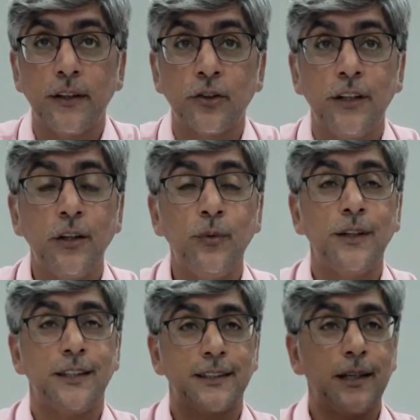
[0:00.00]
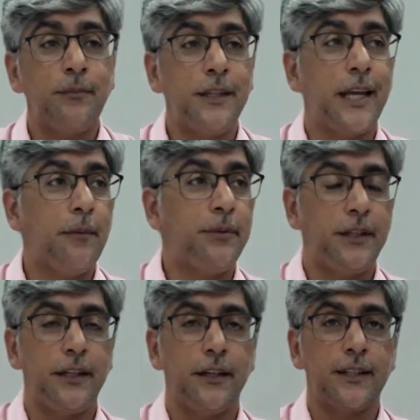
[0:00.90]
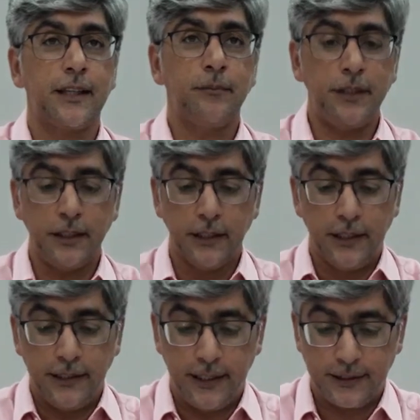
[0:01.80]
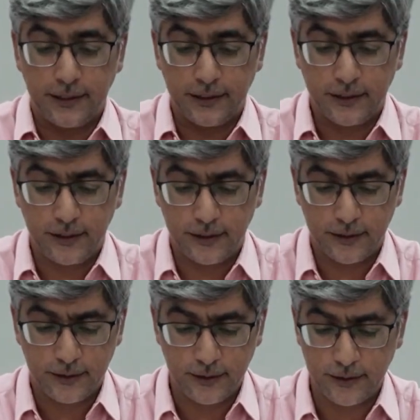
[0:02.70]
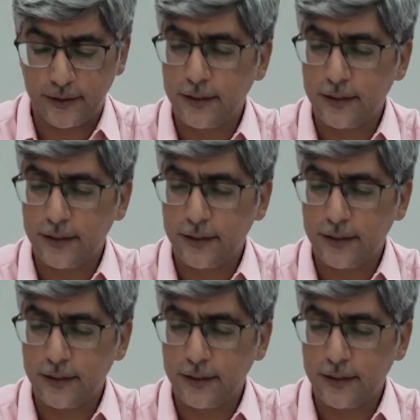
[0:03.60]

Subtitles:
So in other words, there's something happening here. There's this